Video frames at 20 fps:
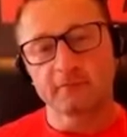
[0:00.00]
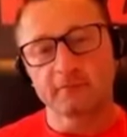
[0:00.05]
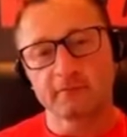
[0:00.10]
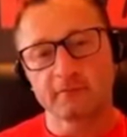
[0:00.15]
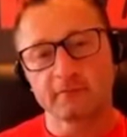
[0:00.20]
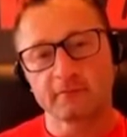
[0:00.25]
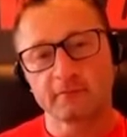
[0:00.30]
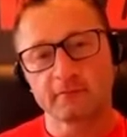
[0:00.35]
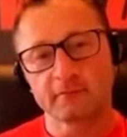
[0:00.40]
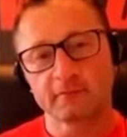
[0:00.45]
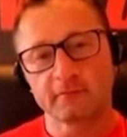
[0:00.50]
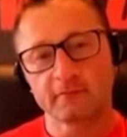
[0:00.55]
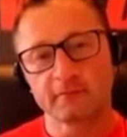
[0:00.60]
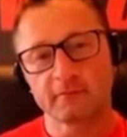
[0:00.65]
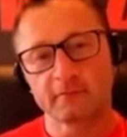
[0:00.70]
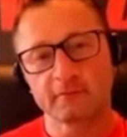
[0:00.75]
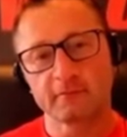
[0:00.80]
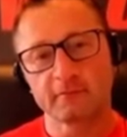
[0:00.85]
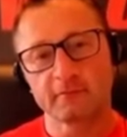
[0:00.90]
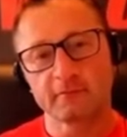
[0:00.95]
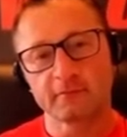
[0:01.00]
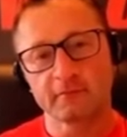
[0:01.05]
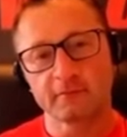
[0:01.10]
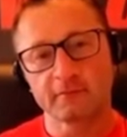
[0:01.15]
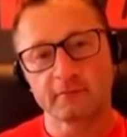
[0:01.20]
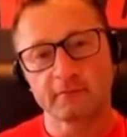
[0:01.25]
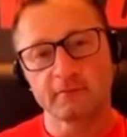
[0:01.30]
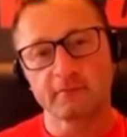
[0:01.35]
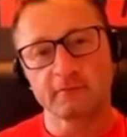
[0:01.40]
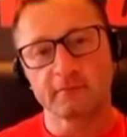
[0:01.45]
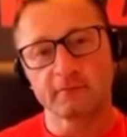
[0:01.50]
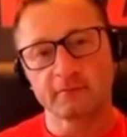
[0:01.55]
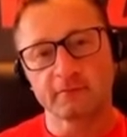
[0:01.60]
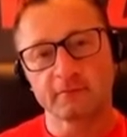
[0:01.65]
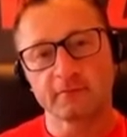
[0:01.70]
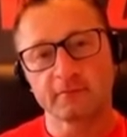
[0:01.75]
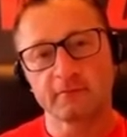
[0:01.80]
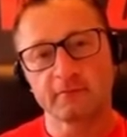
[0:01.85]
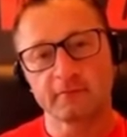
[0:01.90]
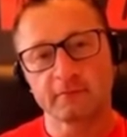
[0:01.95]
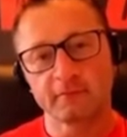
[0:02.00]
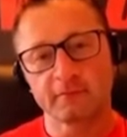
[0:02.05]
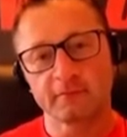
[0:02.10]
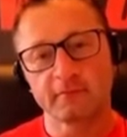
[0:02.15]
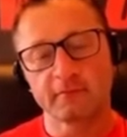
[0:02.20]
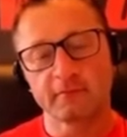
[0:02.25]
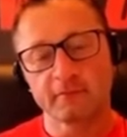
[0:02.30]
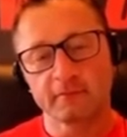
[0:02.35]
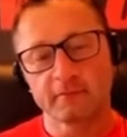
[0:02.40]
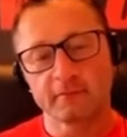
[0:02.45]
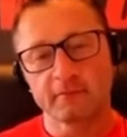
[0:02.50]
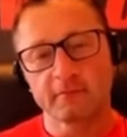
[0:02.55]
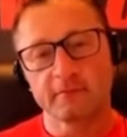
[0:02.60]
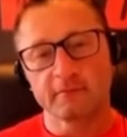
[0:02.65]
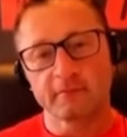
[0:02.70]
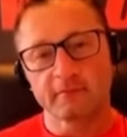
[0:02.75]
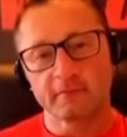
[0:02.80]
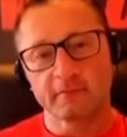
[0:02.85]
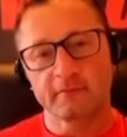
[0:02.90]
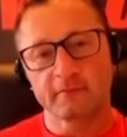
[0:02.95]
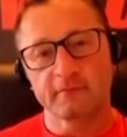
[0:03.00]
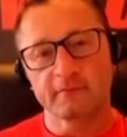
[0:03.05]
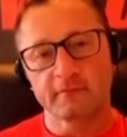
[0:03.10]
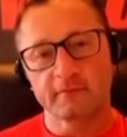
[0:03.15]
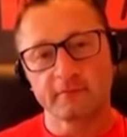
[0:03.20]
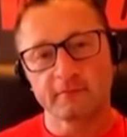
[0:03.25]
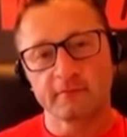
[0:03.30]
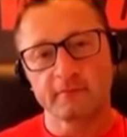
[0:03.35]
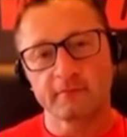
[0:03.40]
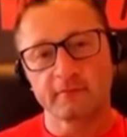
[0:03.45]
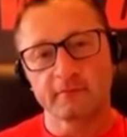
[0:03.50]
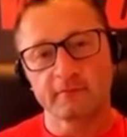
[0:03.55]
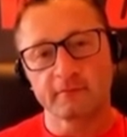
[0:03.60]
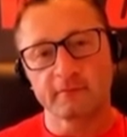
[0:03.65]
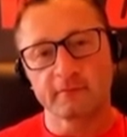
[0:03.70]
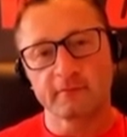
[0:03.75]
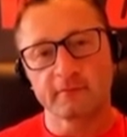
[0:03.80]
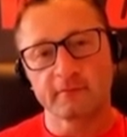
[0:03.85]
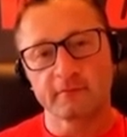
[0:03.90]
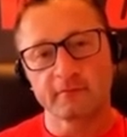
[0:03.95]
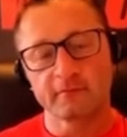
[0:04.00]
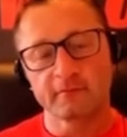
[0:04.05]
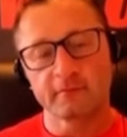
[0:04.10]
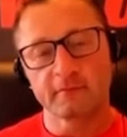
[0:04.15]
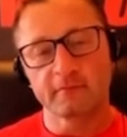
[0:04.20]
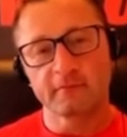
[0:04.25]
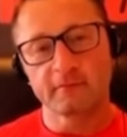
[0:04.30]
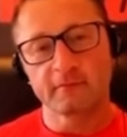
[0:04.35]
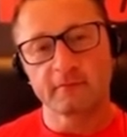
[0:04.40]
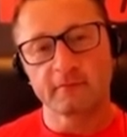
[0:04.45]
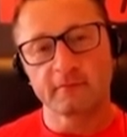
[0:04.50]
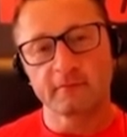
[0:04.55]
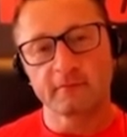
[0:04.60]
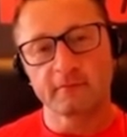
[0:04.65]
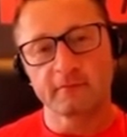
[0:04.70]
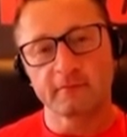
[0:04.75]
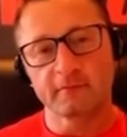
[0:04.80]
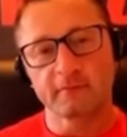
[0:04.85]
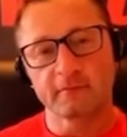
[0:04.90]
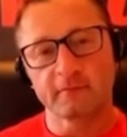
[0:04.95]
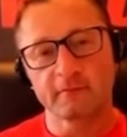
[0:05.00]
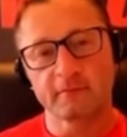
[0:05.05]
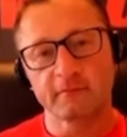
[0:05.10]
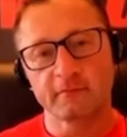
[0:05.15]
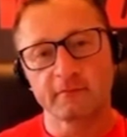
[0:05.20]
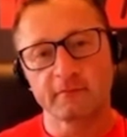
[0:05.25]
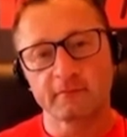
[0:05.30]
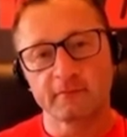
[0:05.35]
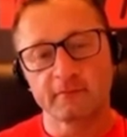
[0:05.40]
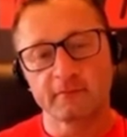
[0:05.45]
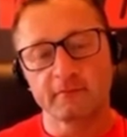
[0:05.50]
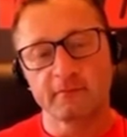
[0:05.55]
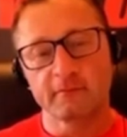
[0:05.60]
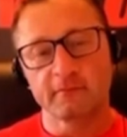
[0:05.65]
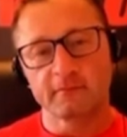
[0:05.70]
This person isn't speaking.